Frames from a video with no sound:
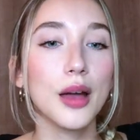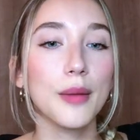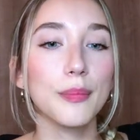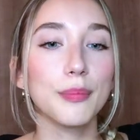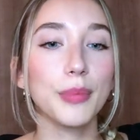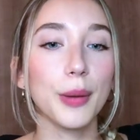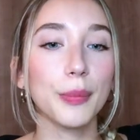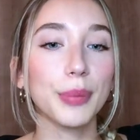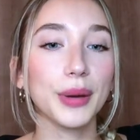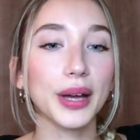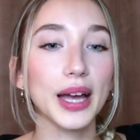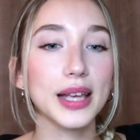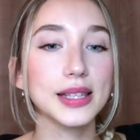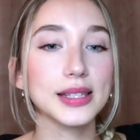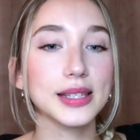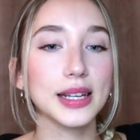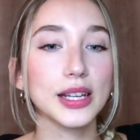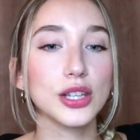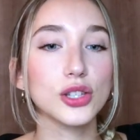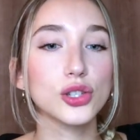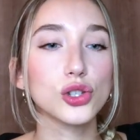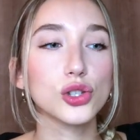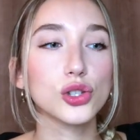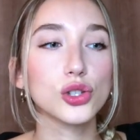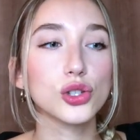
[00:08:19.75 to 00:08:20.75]
But because it
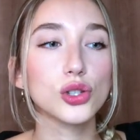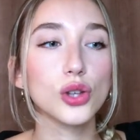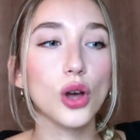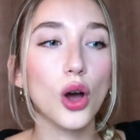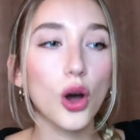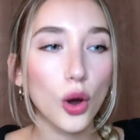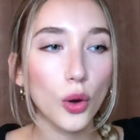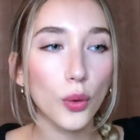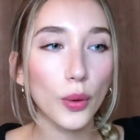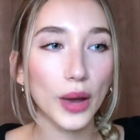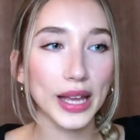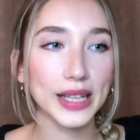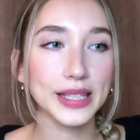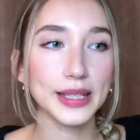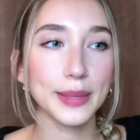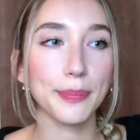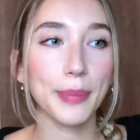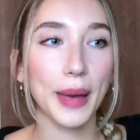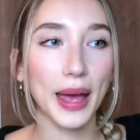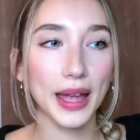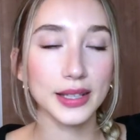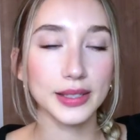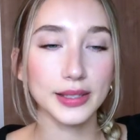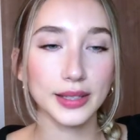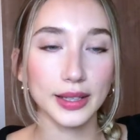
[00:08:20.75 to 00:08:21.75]
is so
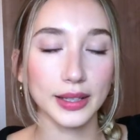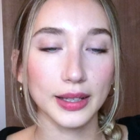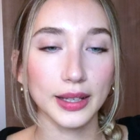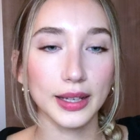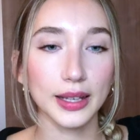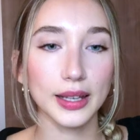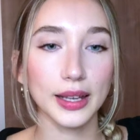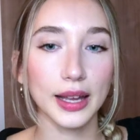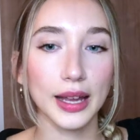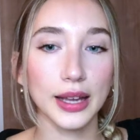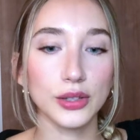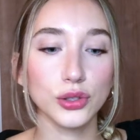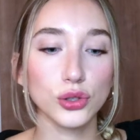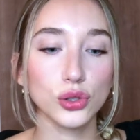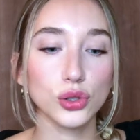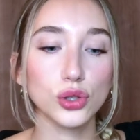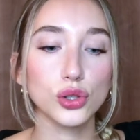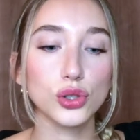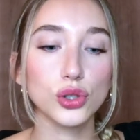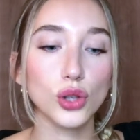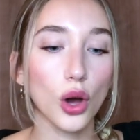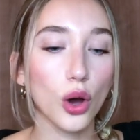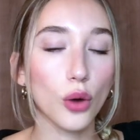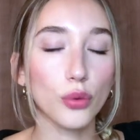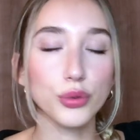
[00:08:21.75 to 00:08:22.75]
independent and
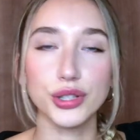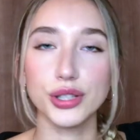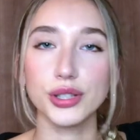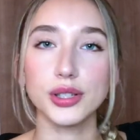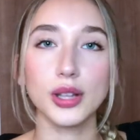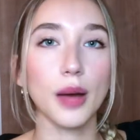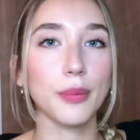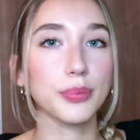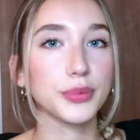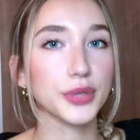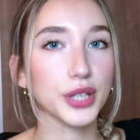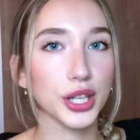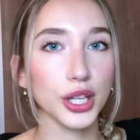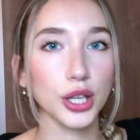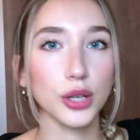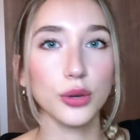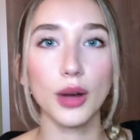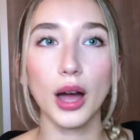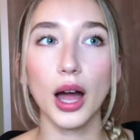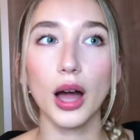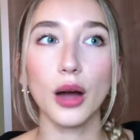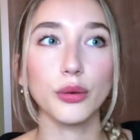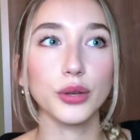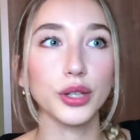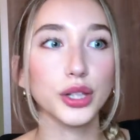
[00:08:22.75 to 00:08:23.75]
so just up to you
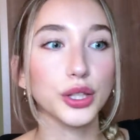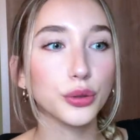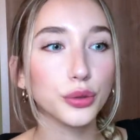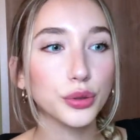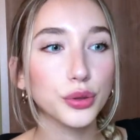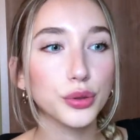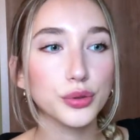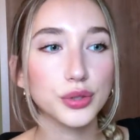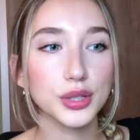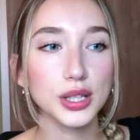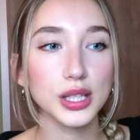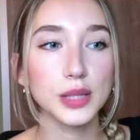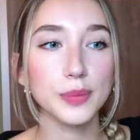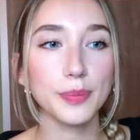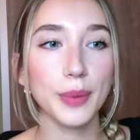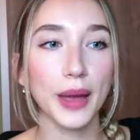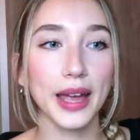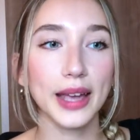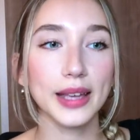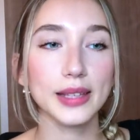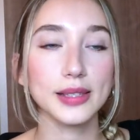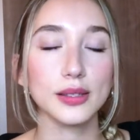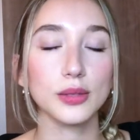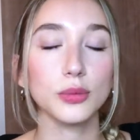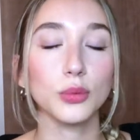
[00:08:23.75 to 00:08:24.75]
how you use the
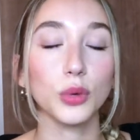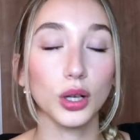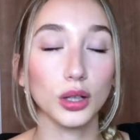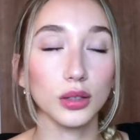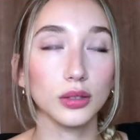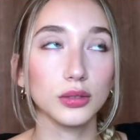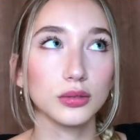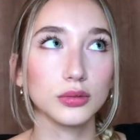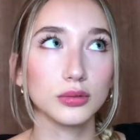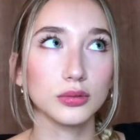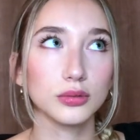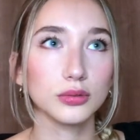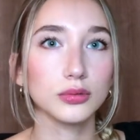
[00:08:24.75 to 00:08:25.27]
space, well,